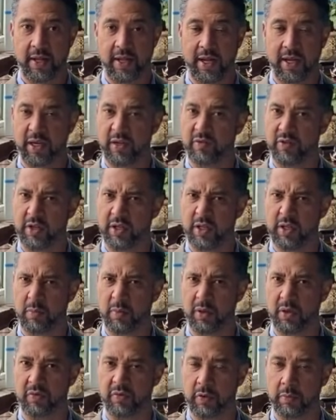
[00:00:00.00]
And if you need
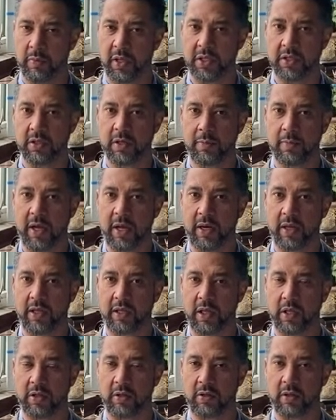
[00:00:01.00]
more information about
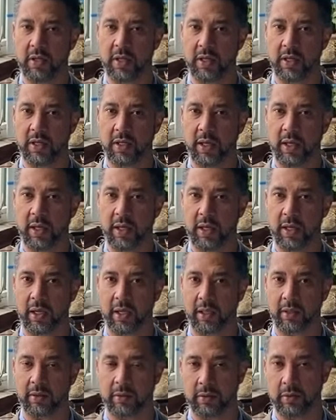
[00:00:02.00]
it, you can
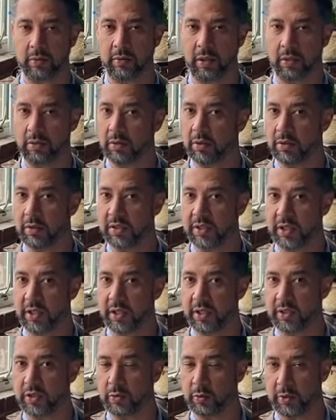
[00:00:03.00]
do a Google
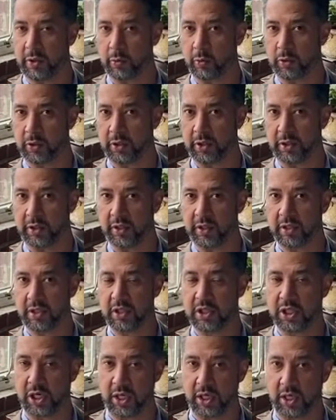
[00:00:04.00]
search with the word
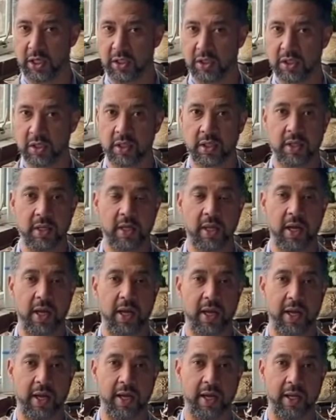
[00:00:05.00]
change
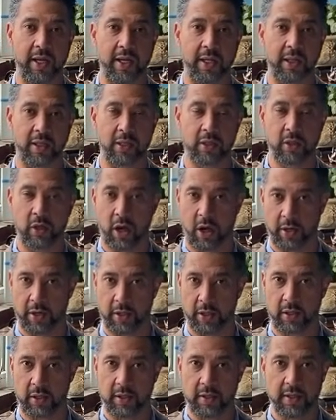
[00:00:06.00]
and
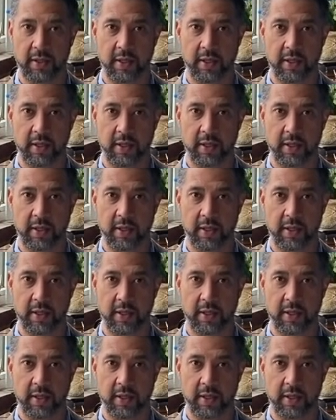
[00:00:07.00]
Carter.